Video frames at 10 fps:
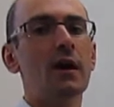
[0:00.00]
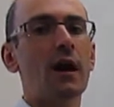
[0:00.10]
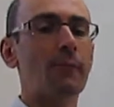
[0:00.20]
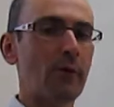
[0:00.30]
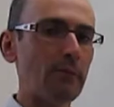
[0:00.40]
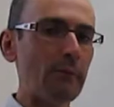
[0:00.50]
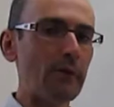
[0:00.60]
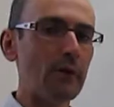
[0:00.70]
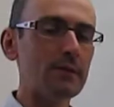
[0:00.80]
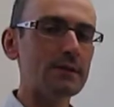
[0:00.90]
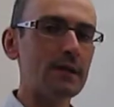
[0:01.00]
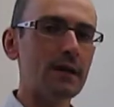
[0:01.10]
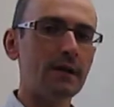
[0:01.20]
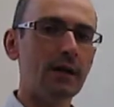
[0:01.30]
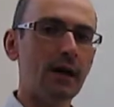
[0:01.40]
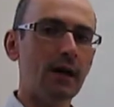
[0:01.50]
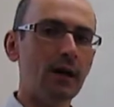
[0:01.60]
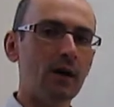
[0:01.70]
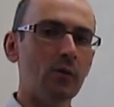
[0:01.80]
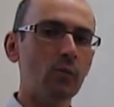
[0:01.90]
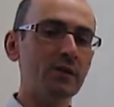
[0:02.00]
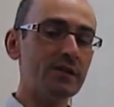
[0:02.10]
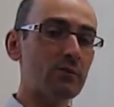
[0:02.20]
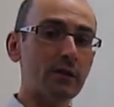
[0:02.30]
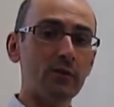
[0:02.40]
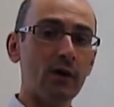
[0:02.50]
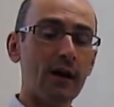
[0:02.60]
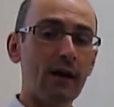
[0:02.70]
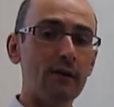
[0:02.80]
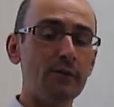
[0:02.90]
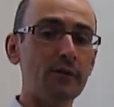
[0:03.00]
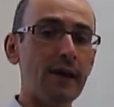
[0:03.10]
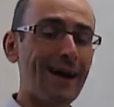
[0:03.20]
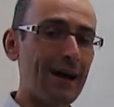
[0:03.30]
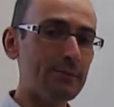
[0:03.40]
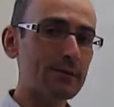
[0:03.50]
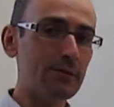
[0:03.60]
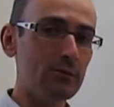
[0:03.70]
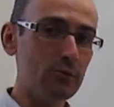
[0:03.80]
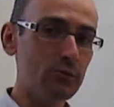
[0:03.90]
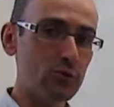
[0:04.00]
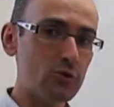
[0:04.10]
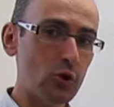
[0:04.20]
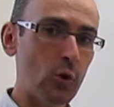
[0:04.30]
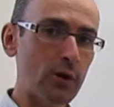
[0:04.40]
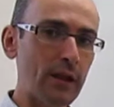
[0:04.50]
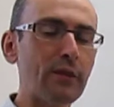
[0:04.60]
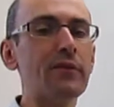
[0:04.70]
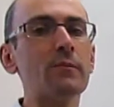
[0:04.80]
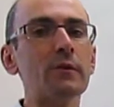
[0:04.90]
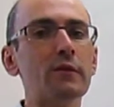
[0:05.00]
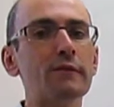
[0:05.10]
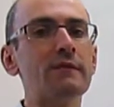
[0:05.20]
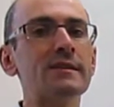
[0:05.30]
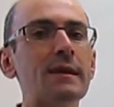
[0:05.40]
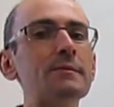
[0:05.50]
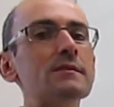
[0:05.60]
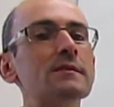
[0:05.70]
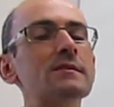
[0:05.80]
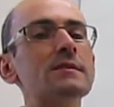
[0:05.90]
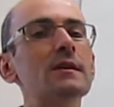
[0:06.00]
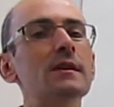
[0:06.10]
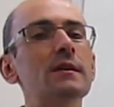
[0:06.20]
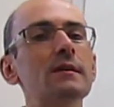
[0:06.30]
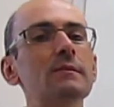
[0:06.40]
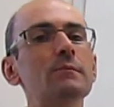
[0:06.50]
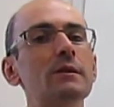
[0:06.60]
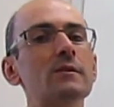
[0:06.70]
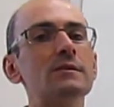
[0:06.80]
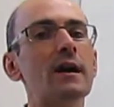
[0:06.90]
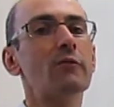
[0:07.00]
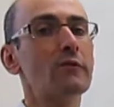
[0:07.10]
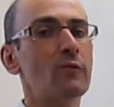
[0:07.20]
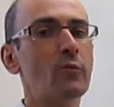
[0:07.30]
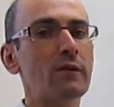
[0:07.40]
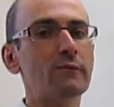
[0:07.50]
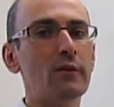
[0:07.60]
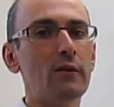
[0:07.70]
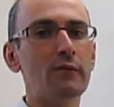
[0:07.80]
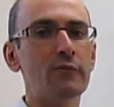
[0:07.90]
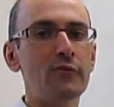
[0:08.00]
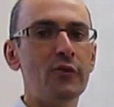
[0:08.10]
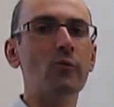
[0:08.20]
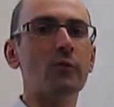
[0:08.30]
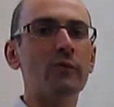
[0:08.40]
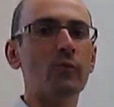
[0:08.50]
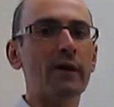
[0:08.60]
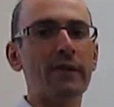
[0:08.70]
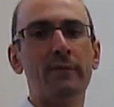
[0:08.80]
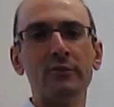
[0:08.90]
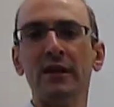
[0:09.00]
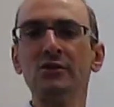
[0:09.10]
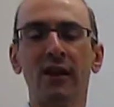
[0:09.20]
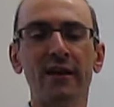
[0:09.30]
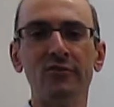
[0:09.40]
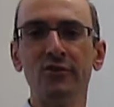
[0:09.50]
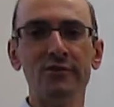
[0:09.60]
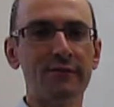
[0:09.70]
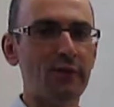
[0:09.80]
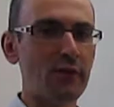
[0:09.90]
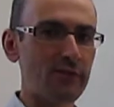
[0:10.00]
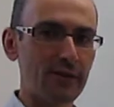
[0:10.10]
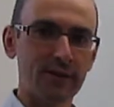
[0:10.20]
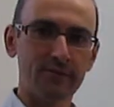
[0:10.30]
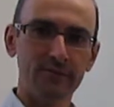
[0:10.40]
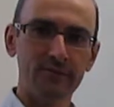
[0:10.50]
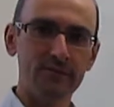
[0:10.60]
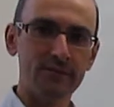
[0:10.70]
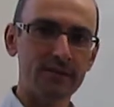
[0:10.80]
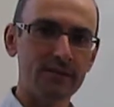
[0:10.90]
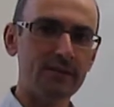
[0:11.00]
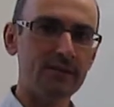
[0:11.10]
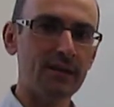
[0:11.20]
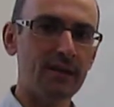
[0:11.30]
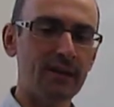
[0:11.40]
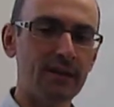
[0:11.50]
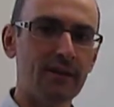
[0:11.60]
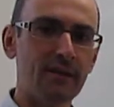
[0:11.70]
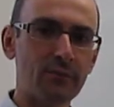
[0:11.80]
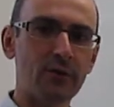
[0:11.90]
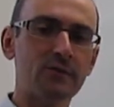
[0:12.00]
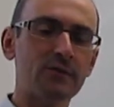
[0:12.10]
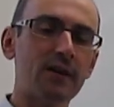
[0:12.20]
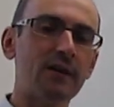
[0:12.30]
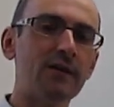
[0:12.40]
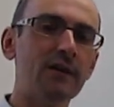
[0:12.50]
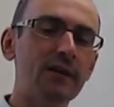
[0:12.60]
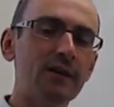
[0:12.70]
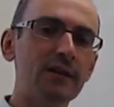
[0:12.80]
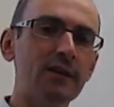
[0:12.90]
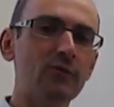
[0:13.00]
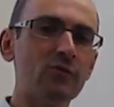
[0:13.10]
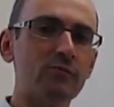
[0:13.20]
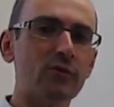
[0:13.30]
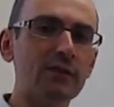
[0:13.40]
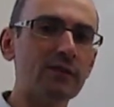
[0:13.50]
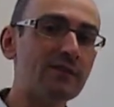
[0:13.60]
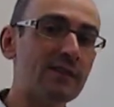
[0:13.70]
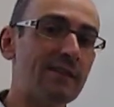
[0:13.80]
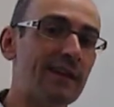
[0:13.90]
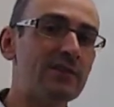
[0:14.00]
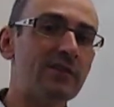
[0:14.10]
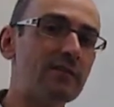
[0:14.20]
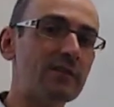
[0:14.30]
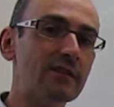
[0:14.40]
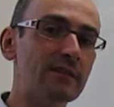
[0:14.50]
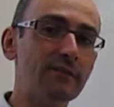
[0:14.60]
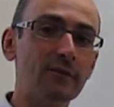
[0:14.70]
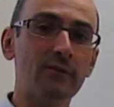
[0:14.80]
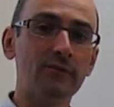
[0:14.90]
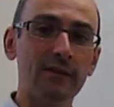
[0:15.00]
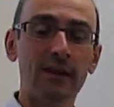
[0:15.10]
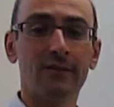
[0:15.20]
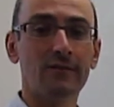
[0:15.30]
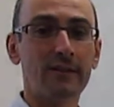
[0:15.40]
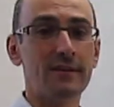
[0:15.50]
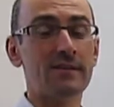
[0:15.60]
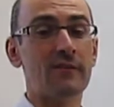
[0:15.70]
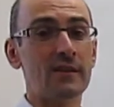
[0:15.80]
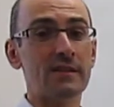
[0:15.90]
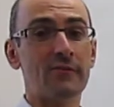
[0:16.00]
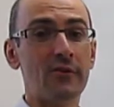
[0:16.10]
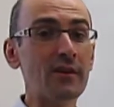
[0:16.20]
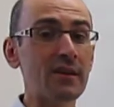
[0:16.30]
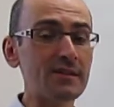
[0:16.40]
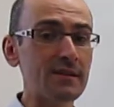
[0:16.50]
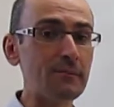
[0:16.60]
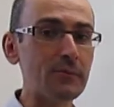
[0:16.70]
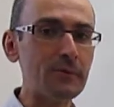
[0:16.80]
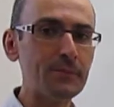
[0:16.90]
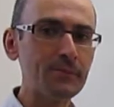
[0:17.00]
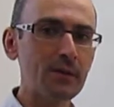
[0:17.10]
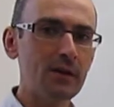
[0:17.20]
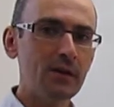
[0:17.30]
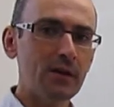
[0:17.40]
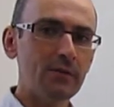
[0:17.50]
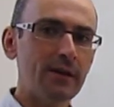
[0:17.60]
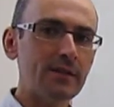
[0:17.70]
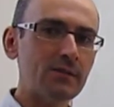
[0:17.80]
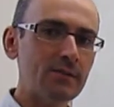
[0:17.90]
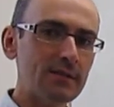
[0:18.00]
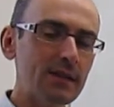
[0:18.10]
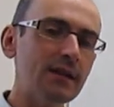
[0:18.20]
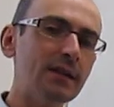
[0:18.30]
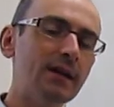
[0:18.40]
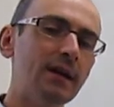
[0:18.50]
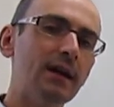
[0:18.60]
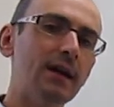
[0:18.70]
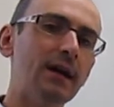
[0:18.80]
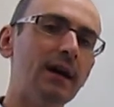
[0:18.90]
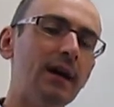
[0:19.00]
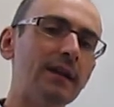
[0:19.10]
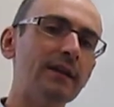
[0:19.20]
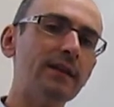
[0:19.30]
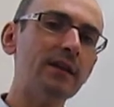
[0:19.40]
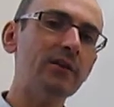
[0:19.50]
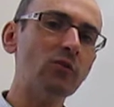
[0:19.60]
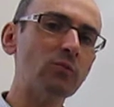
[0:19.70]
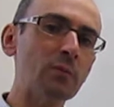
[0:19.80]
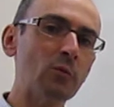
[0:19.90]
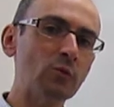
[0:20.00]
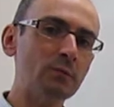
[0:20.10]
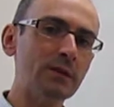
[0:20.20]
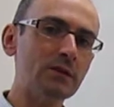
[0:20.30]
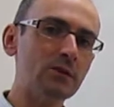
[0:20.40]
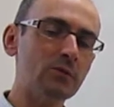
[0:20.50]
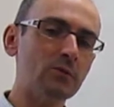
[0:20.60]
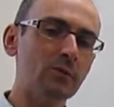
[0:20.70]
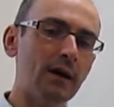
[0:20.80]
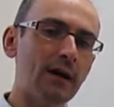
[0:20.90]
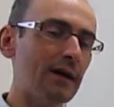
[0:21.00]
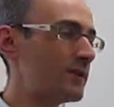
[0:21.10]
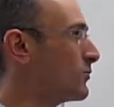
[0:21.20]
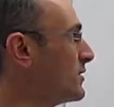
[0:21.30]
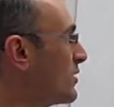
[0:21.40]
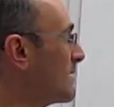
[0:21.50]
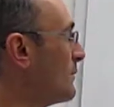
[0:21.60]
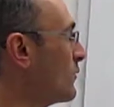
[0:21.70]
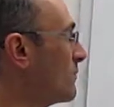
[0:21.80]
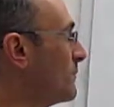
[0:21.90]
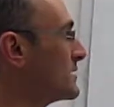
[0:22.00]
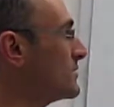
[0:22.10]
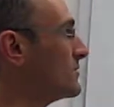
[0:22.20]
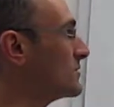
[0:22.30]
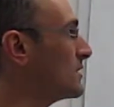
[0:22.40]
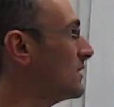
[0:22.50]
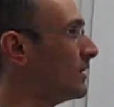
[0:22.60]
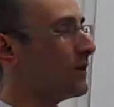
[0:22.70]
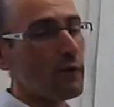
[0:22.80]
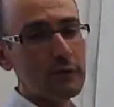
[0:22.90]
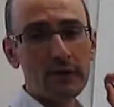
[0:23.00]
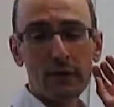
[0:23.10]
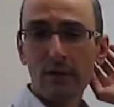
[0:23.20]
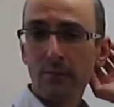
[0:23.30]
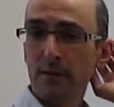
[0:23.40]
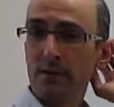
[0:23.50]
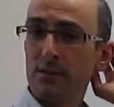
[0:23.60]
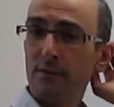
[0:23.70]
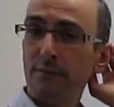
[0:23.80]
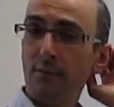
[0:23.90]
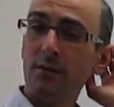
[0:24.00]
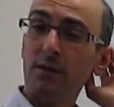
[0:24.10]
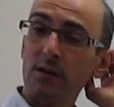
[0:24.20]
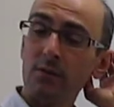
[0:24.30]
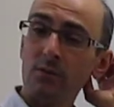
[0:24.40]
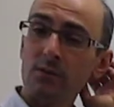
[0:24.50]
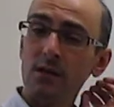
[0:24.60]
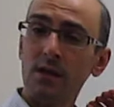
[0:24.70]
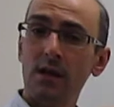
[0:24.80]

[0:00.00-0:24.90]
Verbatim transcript: A problem though is that uh, we generally don't have the absolute total enthalpy of any substance because that would involve knowing what the potential energies of all of the electrons and, uh, and, the protons are in those molecules and that is generally difficult to calculate. It's a, it's a very large number, right? So instead, uh, an idea here would be to uh, try to come up with measures of the enthalpies of molecules